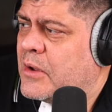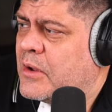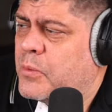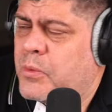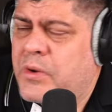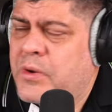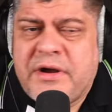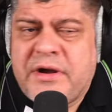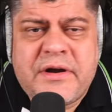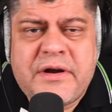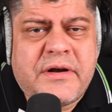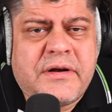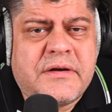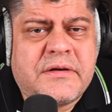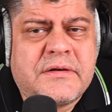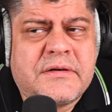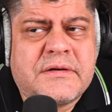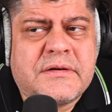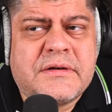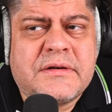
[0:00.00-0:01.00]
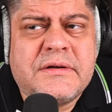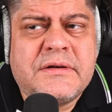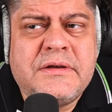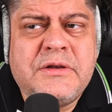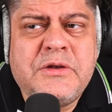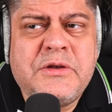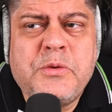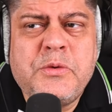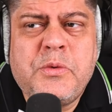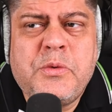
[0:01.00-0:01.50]
where
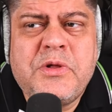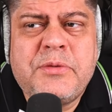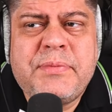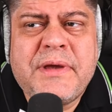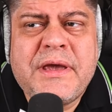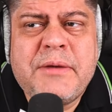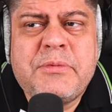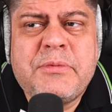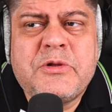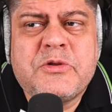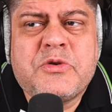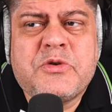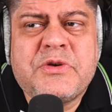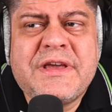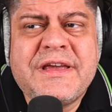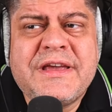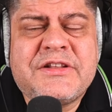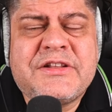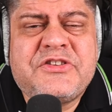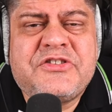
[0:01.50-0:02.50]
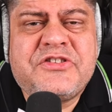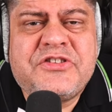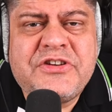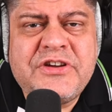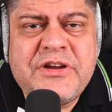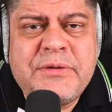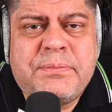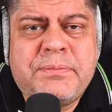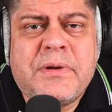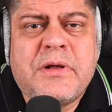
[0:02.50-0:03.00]
you will be able to get
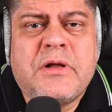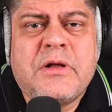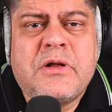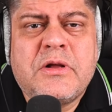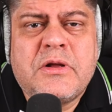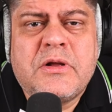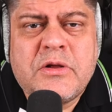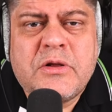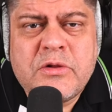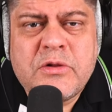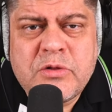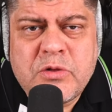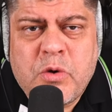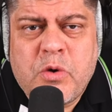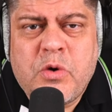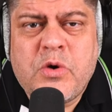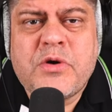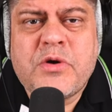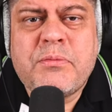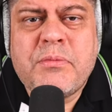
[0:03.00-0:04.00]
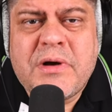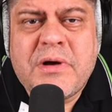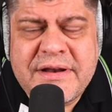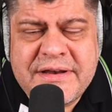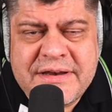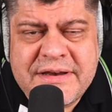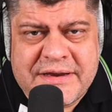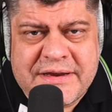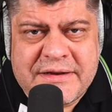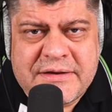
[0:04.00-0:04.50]
cheap long
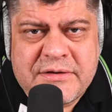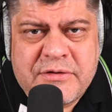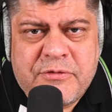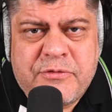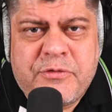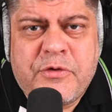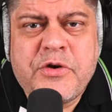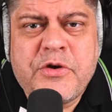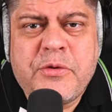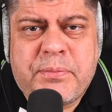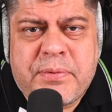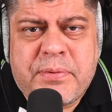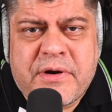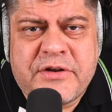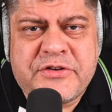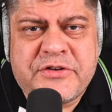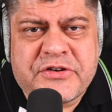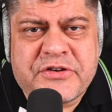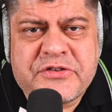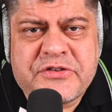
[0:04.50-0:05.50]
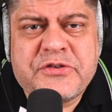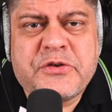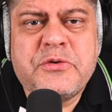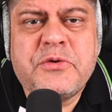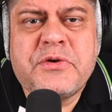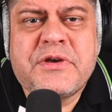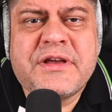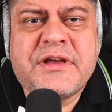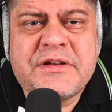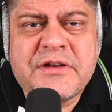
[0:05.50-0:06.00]
money for your projects so
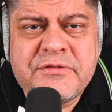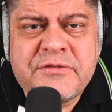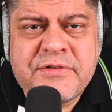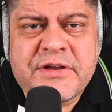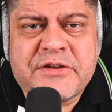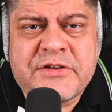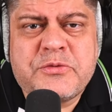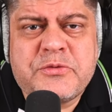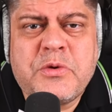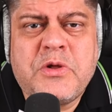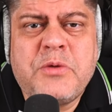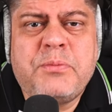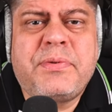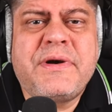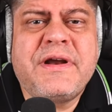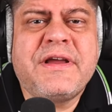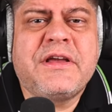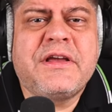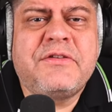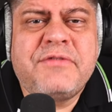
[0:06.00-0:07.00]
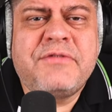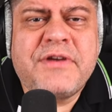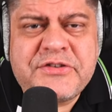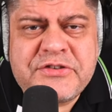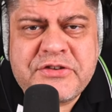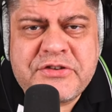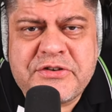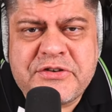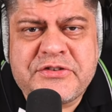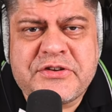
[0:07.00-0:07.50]
you can invest we'll bring
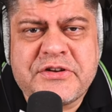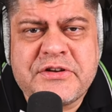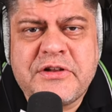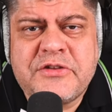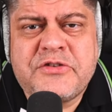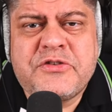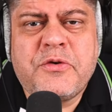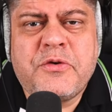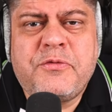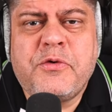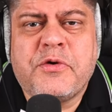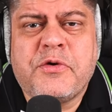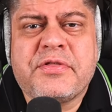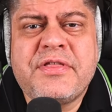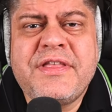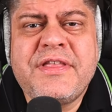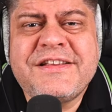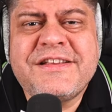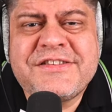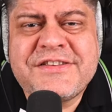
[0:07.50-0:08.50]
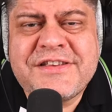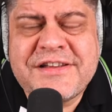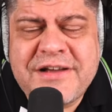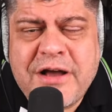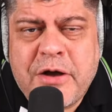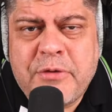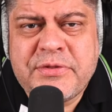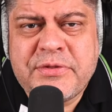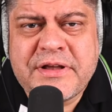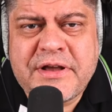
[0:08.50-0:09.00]
investors in and so forth that's the,
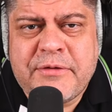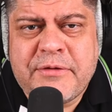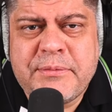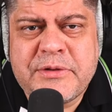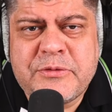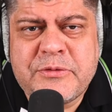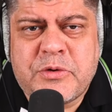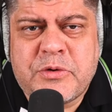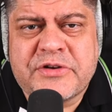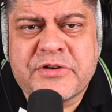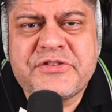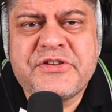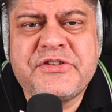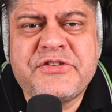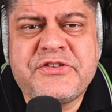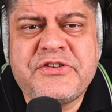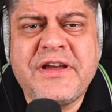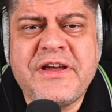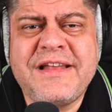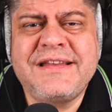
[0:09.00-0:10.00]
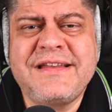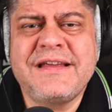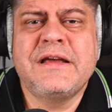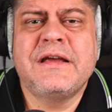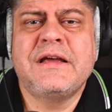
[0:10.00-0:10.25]
how the government works instead